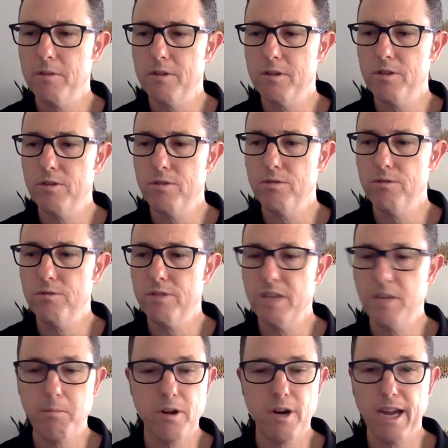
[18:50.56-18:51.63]
to
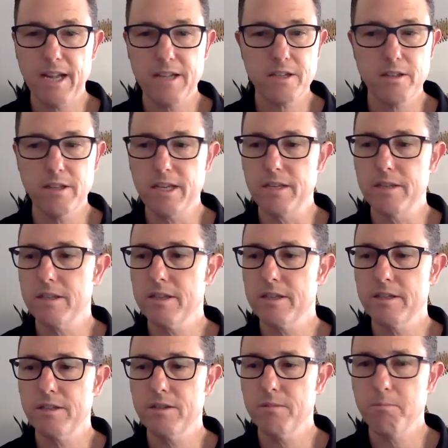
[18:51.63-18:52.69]
keep our hands clean,
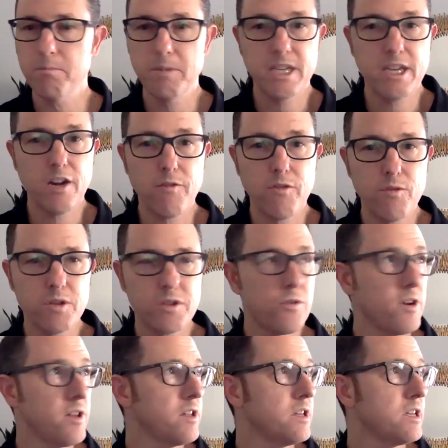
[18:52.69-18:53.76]
to be careful with
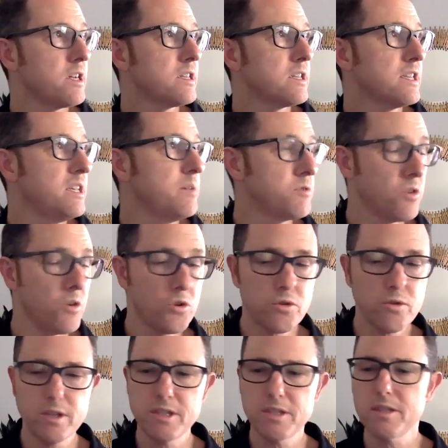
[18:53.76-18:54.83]
toileting, to keep
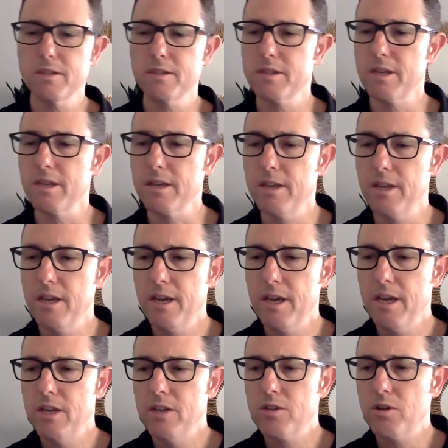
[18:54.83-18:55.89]
social distancing.
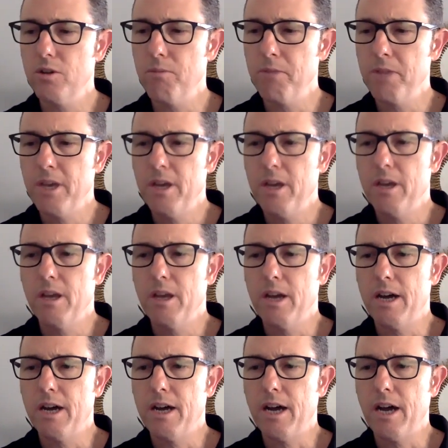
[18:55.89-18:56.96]
So
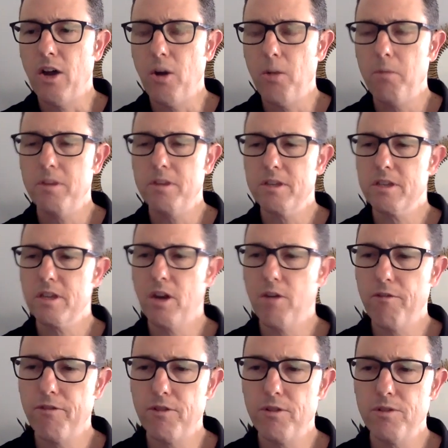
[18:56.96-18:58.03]
I hope this is
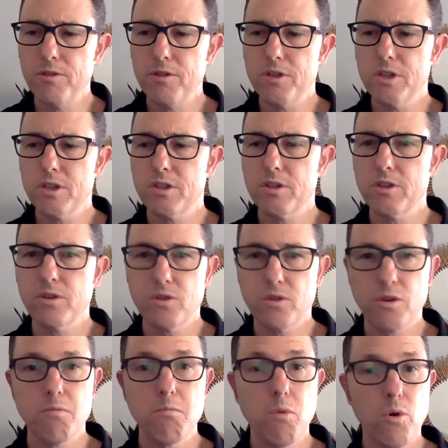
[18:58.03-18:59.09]
helpful just to
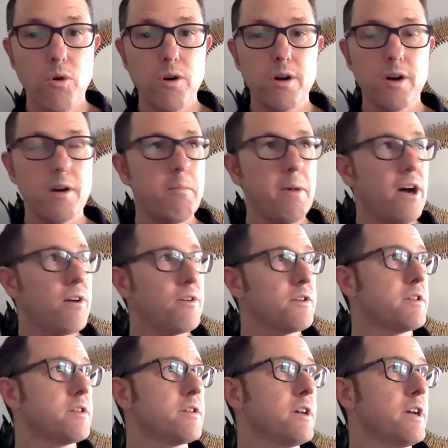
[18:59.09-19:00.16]
learn more about
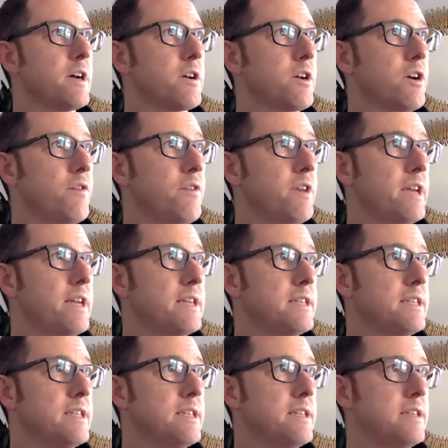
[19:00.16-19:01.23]

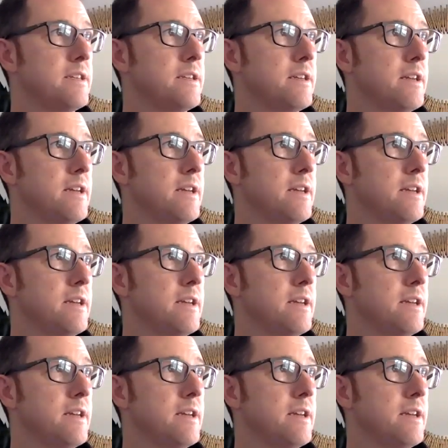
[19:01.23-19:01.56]
COVID-19